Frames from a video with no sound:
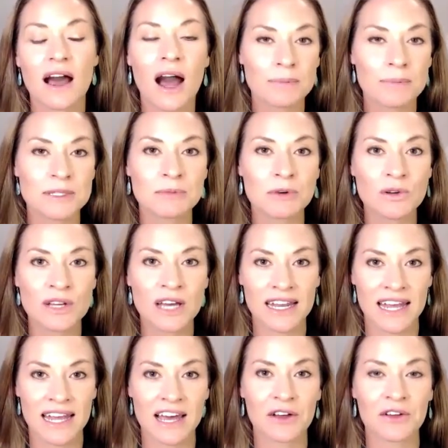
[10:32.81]
optimal
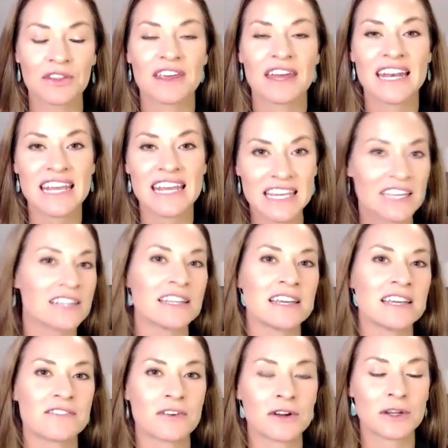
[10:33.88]
gut health and
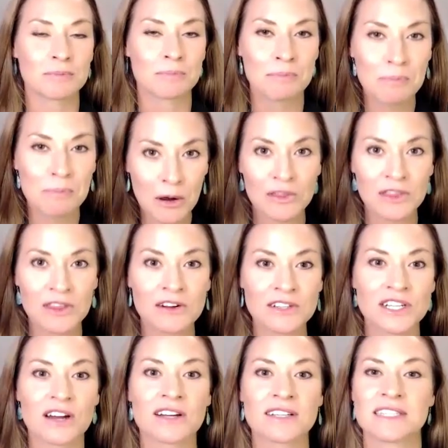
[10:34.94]
healing for both your
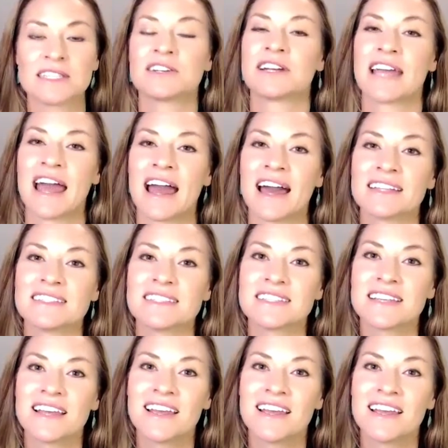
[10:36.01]
dogs and your cats.